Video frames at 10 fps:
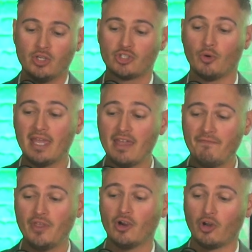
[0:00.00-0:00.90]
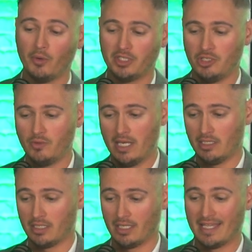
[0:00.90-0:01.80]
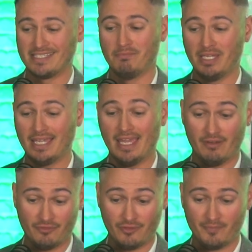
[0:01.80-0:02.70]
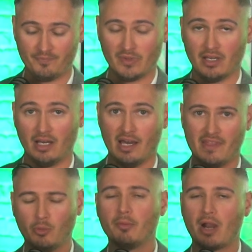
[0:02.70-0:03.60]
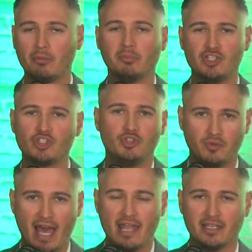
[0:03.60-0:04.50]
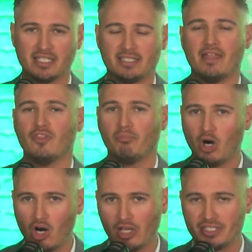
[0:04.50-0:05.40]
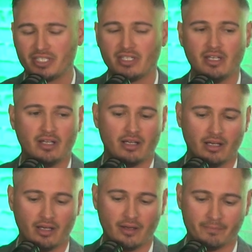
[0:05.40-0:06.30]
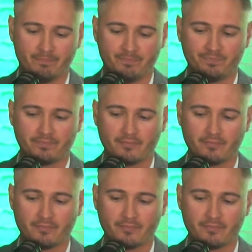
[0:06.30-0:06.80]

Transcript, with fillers: so if they're going to do anything, and that's a big if, uh, they would probably just do that, extend the pause. Um,